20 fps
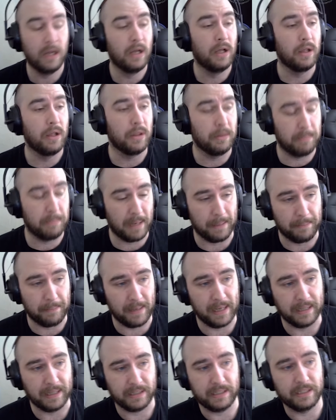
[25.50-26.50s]
The
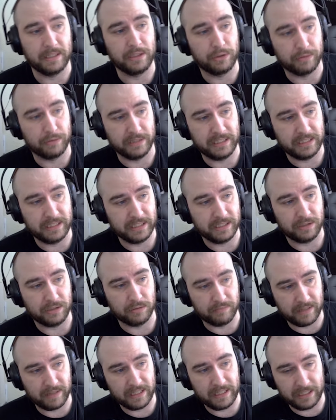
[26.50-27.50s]
backpack increases
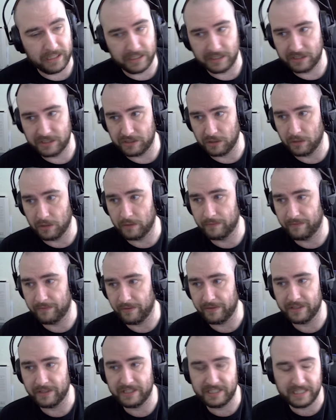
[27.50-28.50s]
the radius
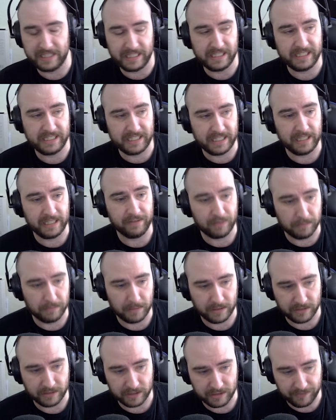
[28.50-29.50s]
of the CC from
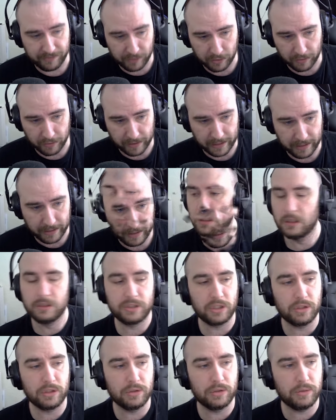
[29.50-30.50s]
Hunter's Fury.
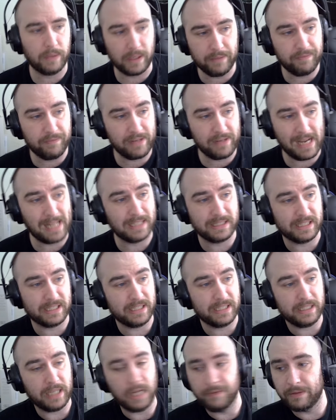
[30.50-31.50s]
So, in
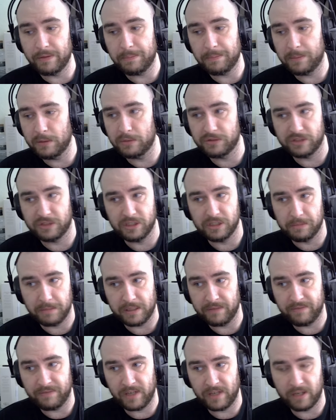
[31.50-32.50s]
reality, every build is going to
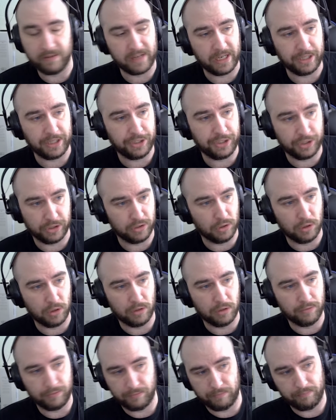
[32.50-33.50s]
be a variation
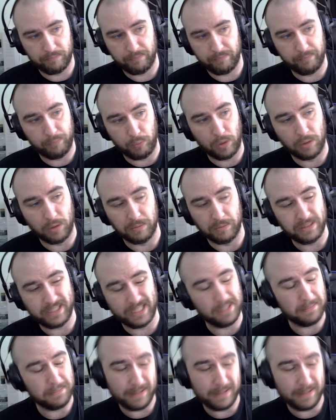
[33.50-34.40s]
of, well, it's going to be